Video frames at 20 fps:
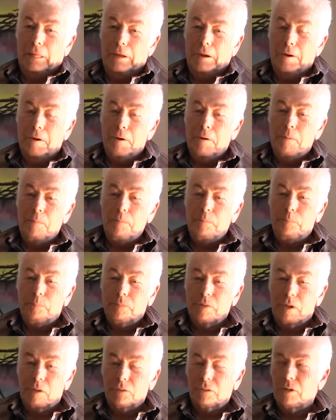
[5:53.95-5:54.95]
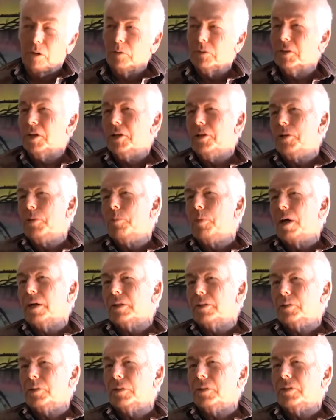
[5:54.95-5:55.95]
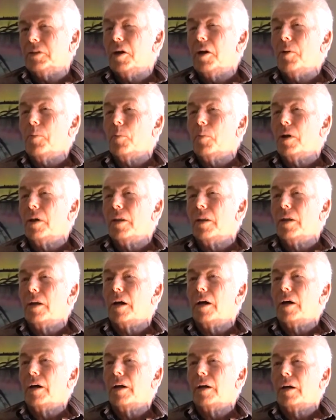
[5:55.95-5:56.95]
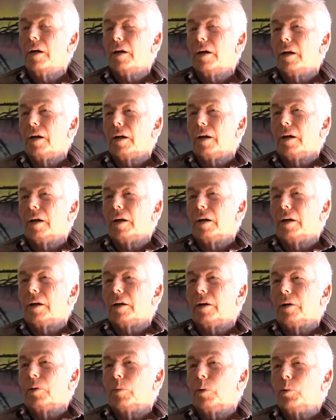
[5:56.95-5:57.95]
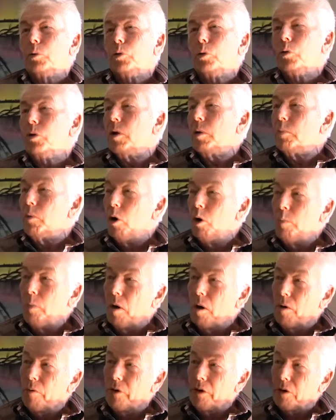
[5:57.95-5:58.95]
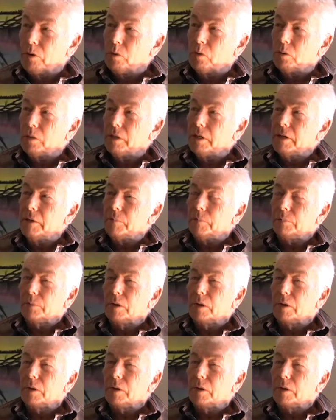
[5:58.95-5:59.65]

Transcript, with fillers: Um, I'll, I'll take you back to a time when uh, we were doing a mobile recording.